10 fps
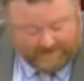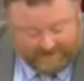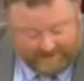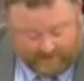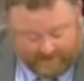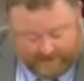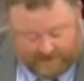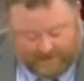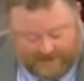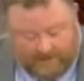tell you a little
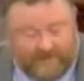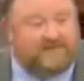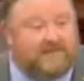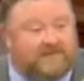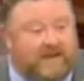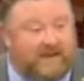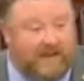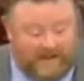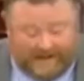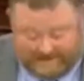bit about this
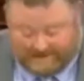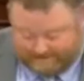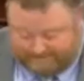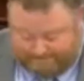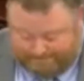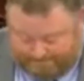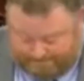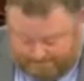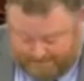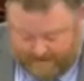exciting class
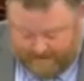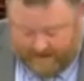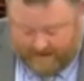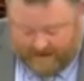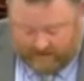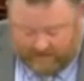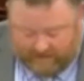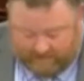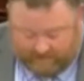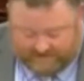and
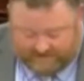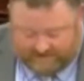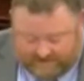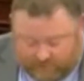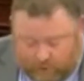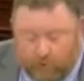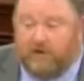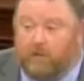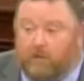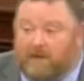give you a sense of who
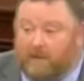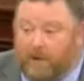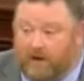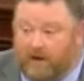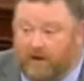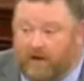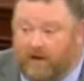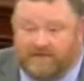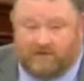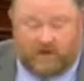you will be embarking on
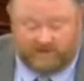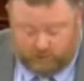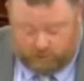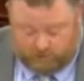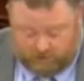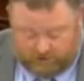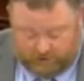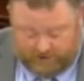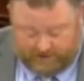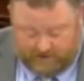this law school
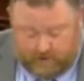journey